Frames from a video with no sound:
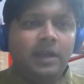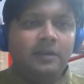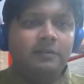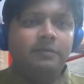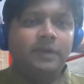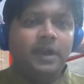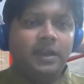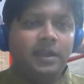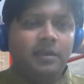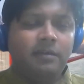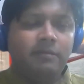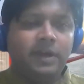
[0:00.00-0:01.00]
It's
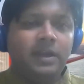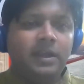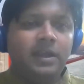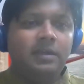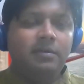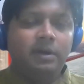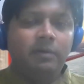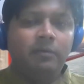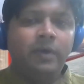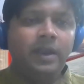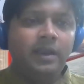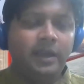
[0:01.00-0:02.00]
very
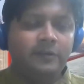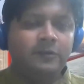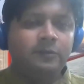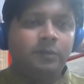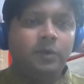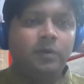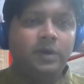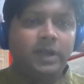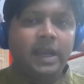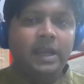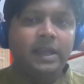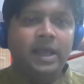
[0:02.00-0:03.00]
well explored
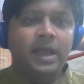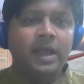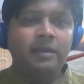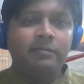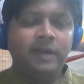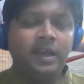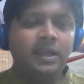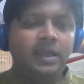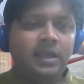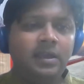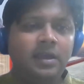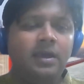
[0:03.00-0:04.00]
area and a
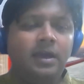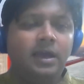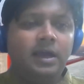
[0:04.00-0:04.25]
very